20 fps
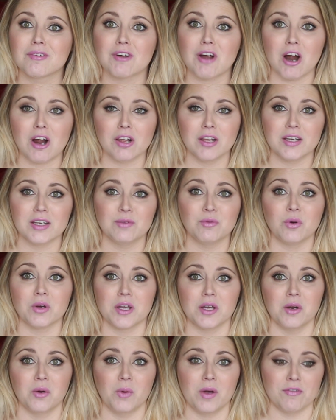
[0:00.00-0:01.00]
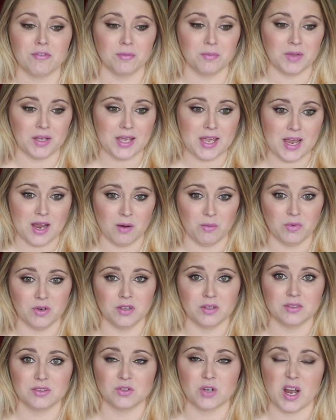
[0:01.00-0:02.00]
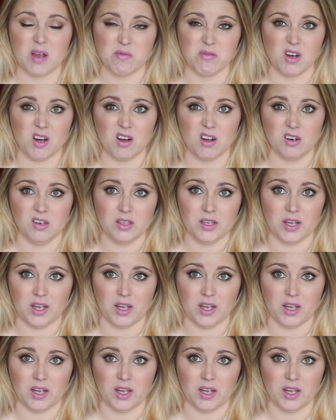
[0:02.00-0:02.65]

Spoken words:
Garlic won't get away from the camera tripod,